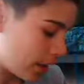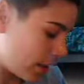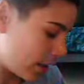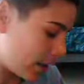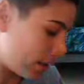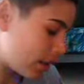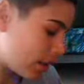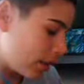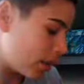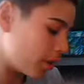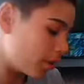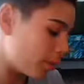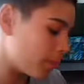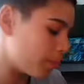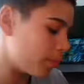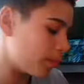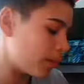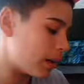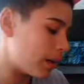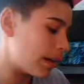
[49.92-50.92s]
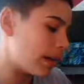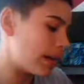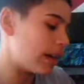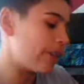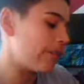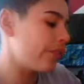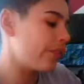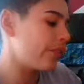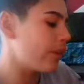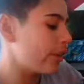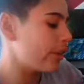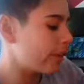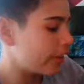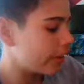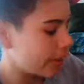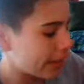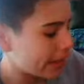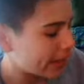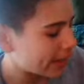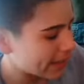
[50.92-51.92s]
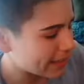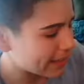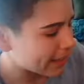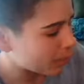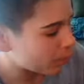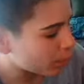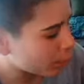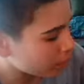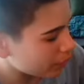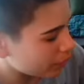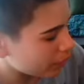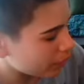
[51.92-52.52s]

And um, I have a I can't say the word